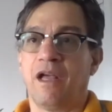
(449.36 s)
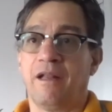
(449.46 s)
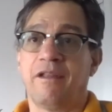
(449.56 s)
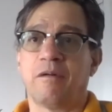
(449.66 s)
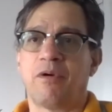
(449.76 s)

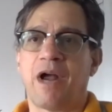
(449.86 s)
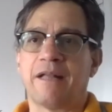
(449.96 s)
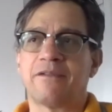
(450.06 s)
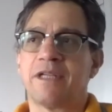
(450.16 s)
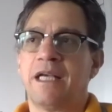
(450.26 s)
in their
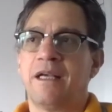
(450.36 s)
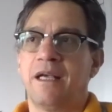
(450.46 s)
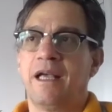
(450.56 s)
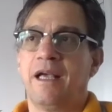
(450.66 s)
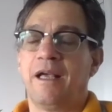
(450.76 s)
brands
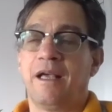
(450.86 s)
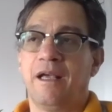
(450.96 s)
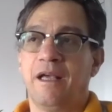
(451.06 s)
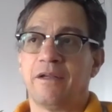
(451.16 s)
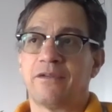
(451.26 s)

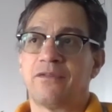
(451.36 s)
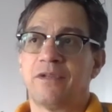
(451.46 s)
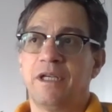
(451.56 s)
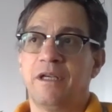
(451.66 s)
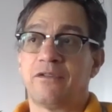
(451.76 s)

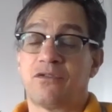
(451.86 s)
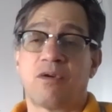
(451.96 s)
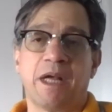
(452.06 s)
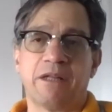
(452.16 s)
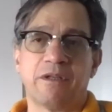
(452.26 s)
is
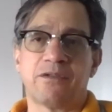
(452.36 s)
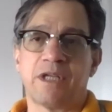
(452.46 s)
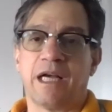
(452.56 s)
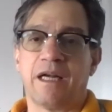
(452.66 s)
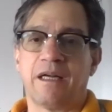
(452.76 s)
tremendous,
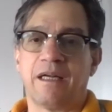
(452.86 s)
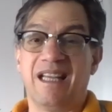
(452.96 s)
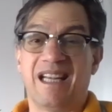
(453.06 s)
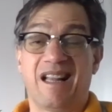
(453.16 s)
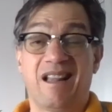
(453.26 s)
and
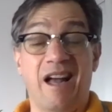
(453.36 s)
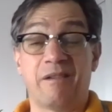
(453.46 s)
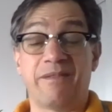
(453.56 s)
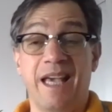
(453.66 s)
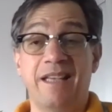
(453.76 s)
in a lot
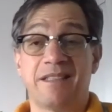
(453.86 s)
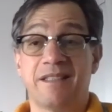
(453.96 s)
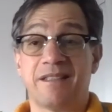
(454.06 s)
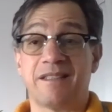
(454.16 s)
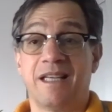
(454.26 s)
of
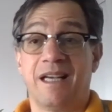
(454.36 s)
cases,